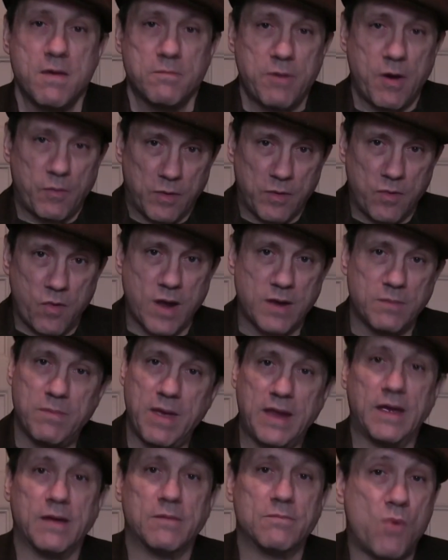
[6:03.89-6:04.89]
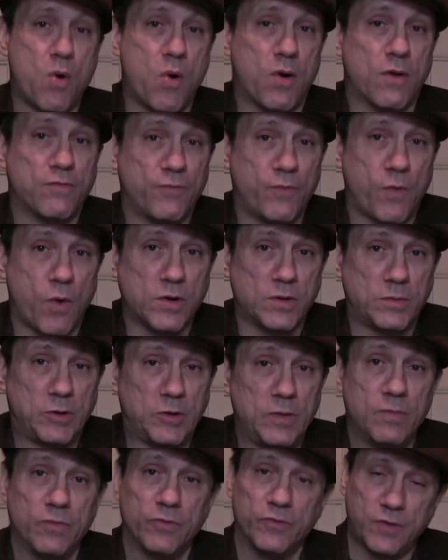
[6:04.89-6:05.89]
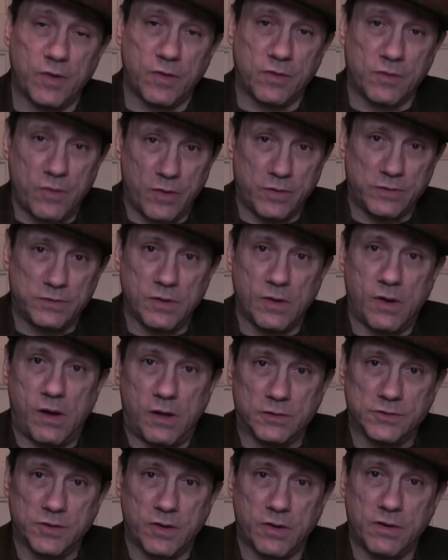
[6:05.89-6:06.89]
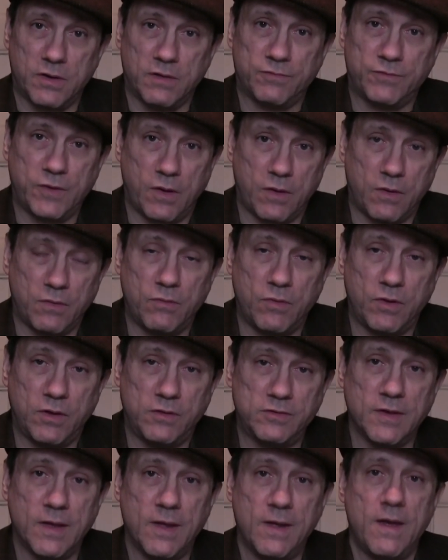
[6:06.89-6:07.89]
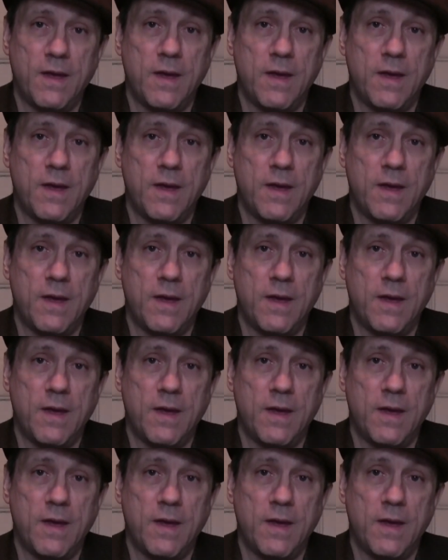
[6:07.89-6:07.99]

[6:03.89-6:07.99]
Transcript: but we want to make it more affordable, so they're going to alternative tone woods.